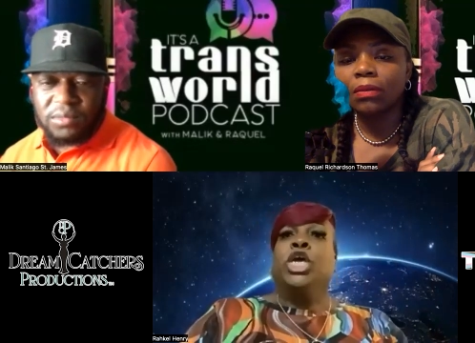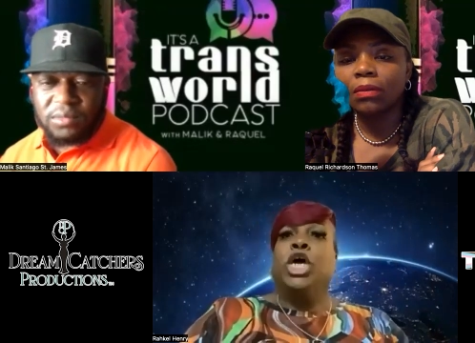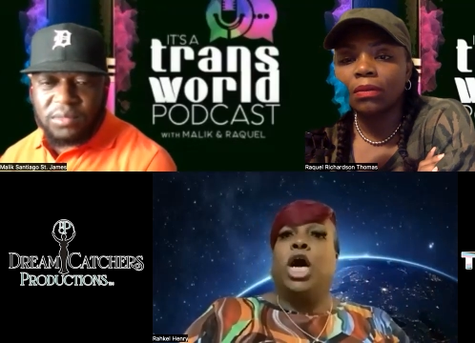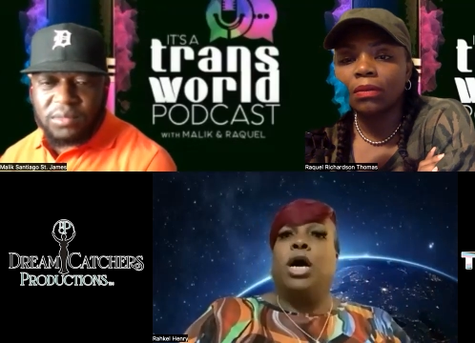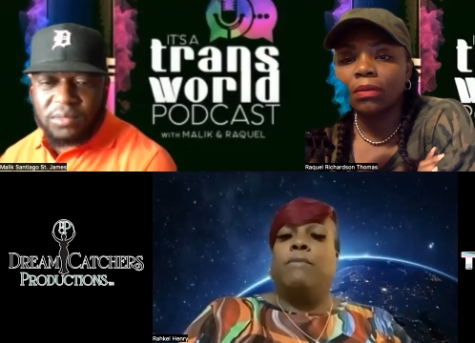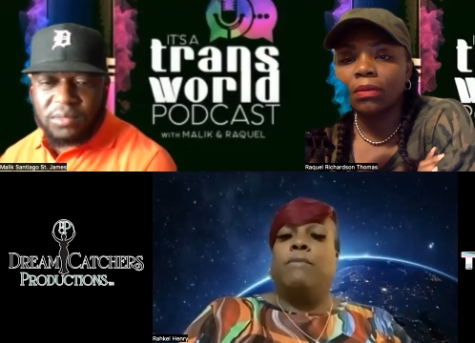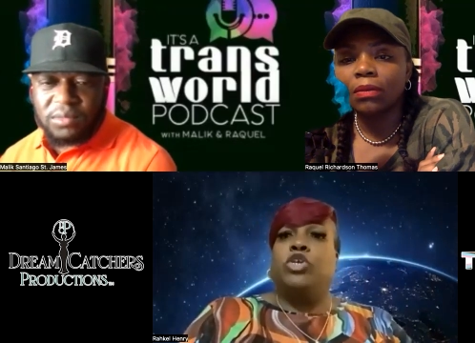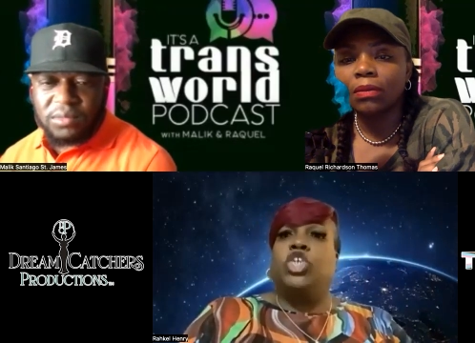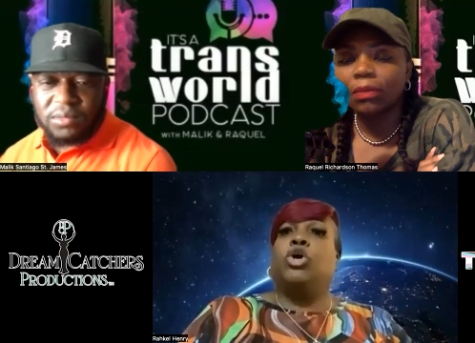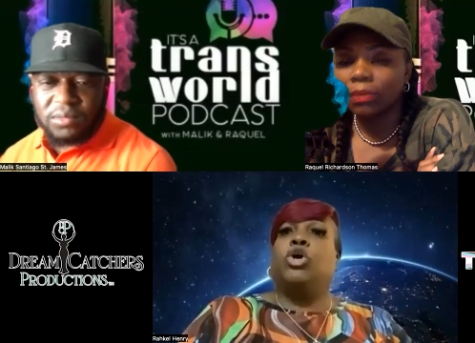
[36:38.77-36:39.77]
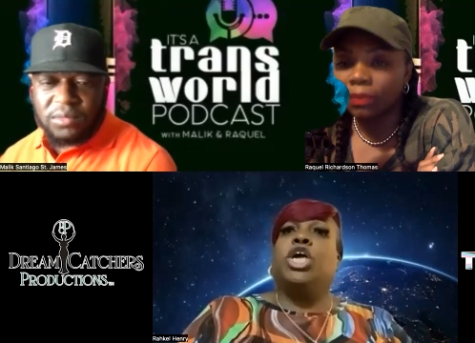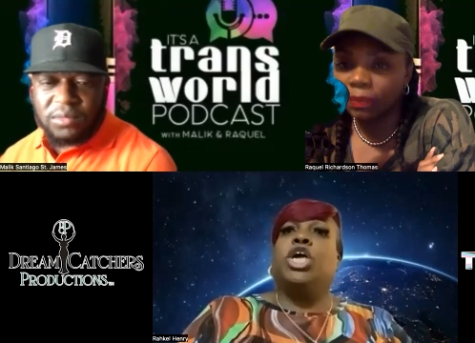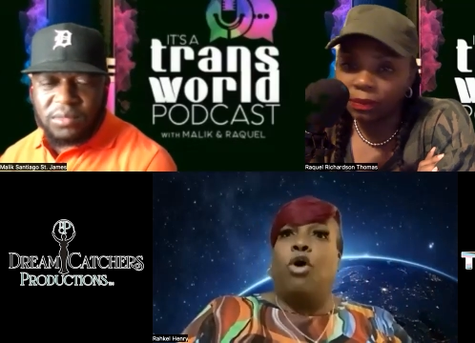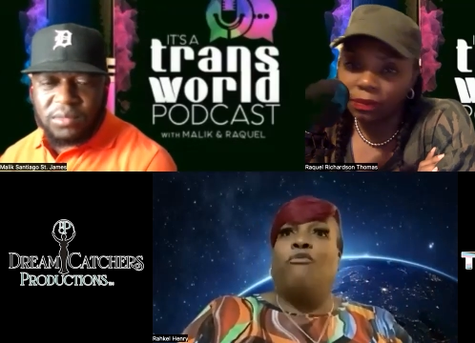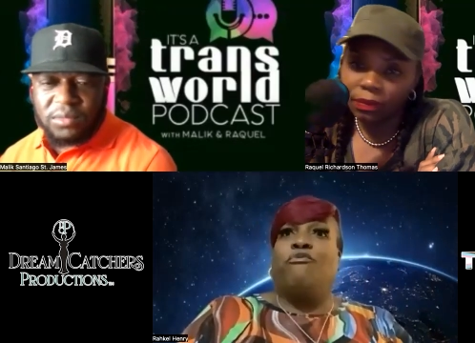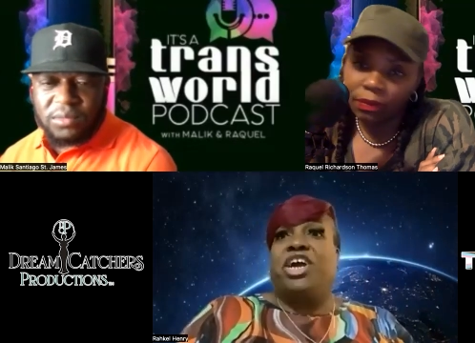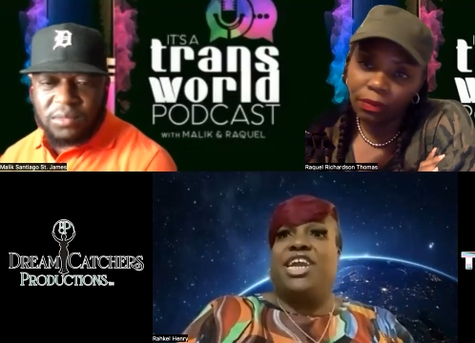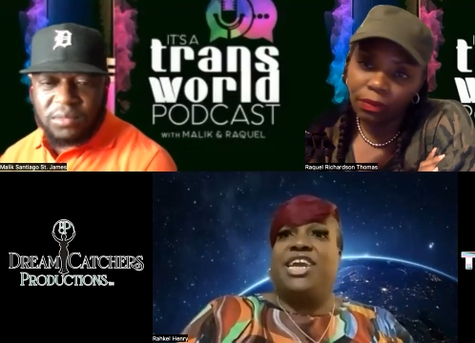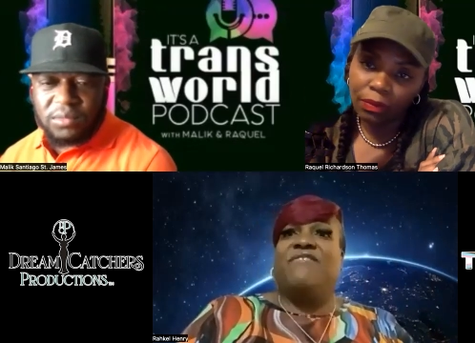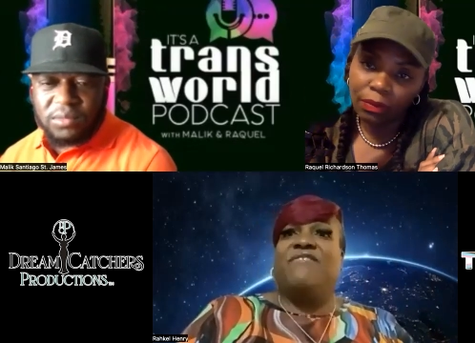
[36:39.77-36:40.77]
Speaker 1: Um, she'll get over it
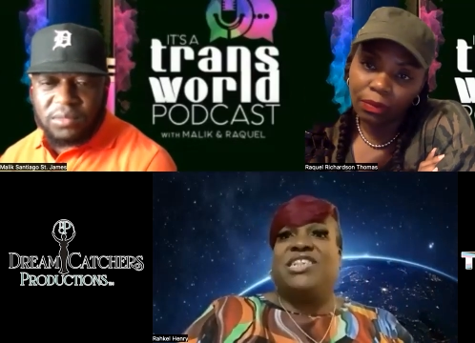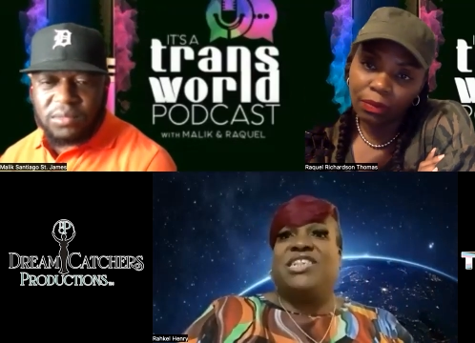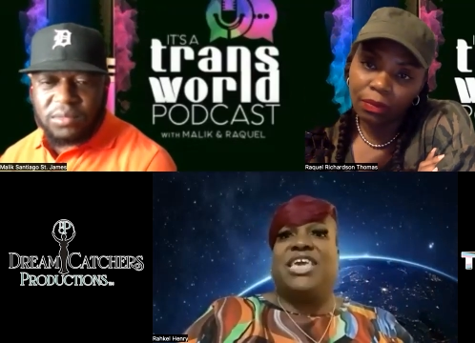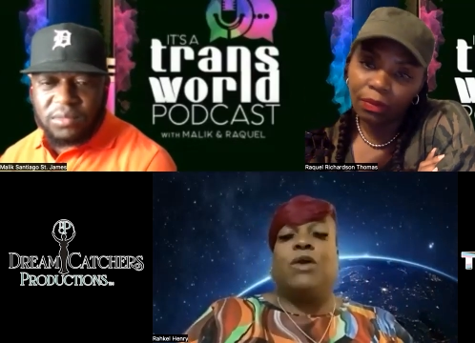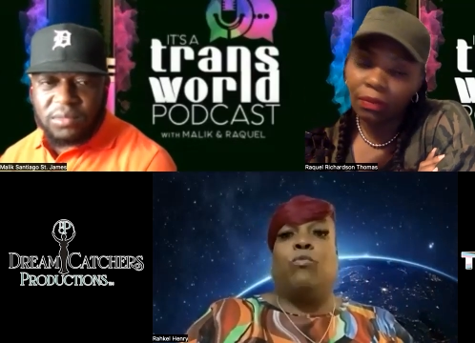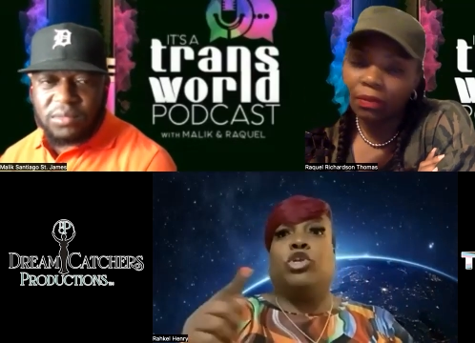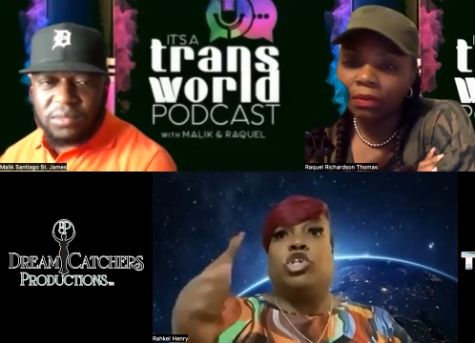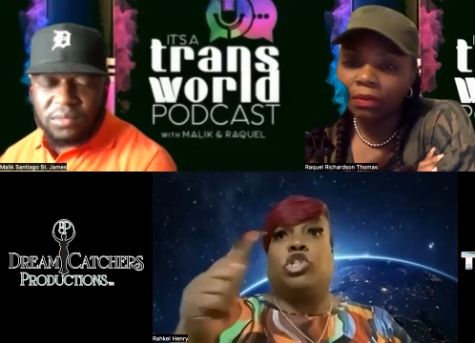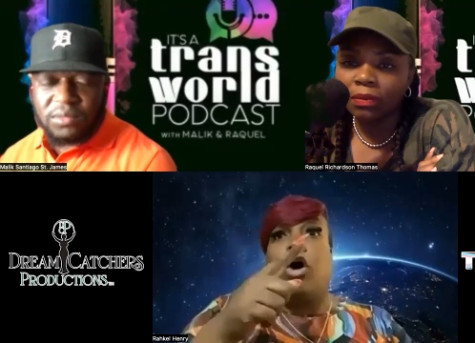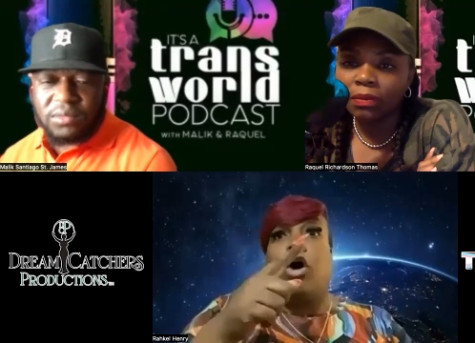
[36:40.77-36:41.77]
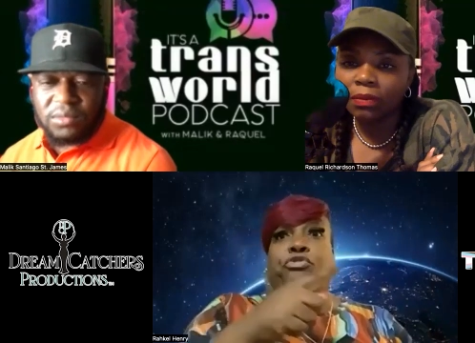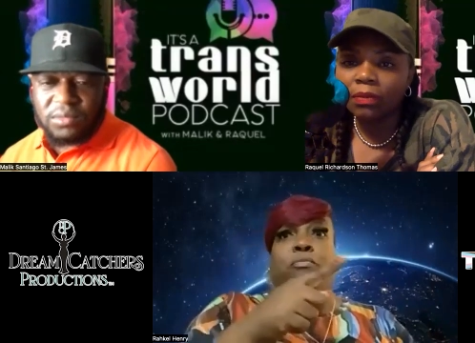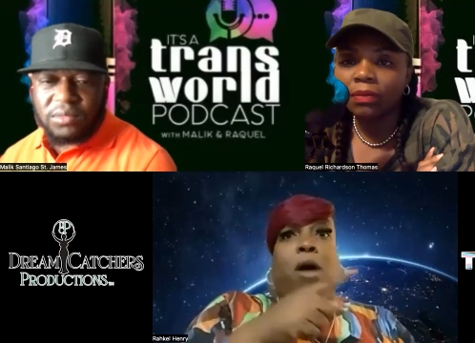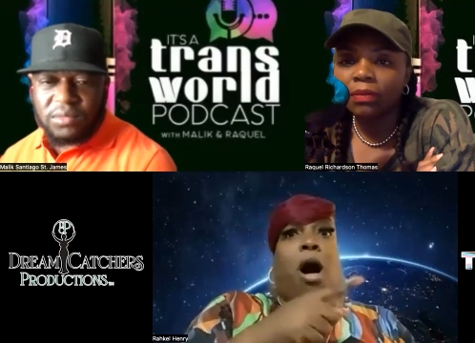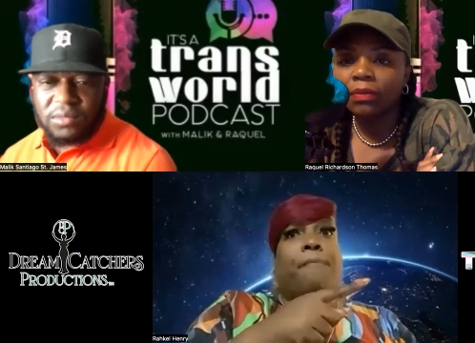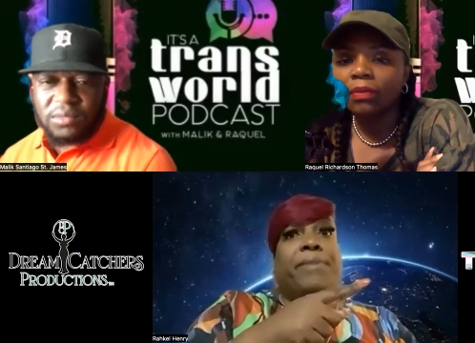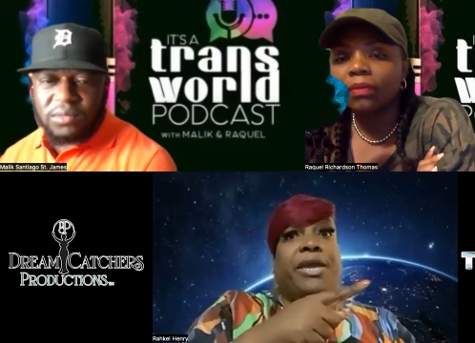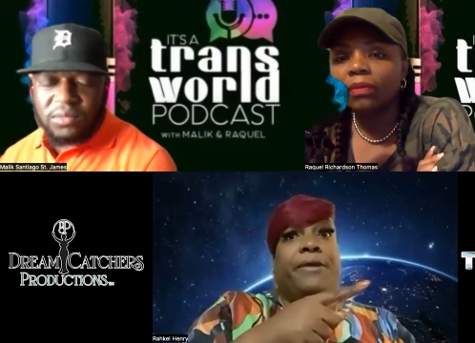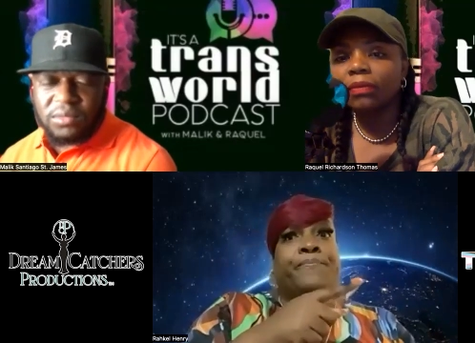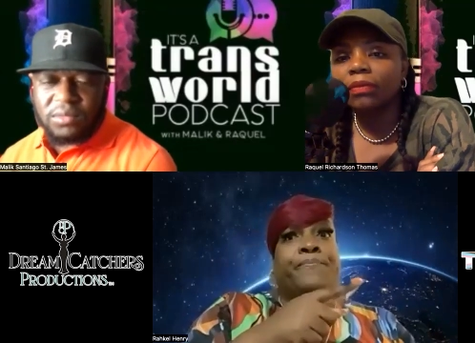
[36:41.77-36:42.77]
and love us again. We'll just go through lonely